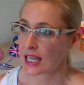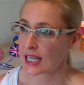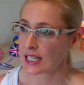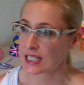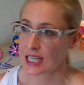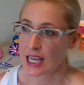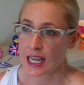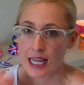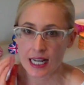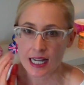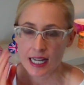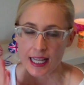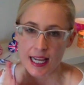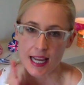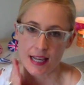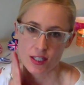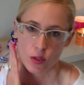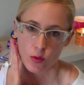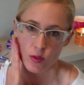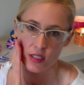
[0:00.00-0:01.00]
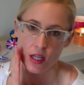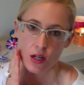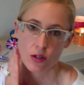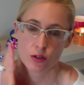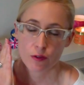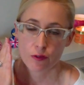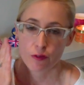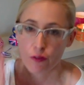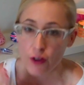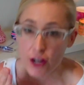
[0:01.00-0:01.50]
tingling as a result of
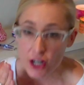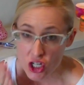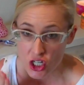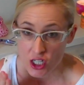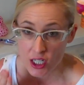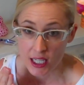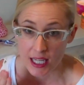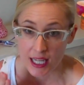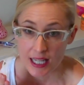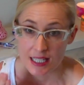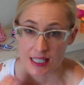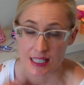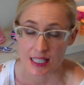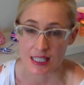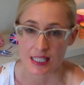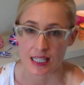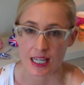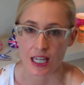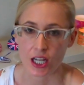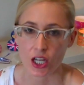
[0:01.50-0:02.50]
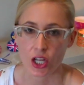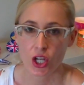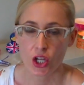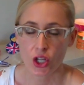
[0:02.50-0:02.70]
friction against the skin,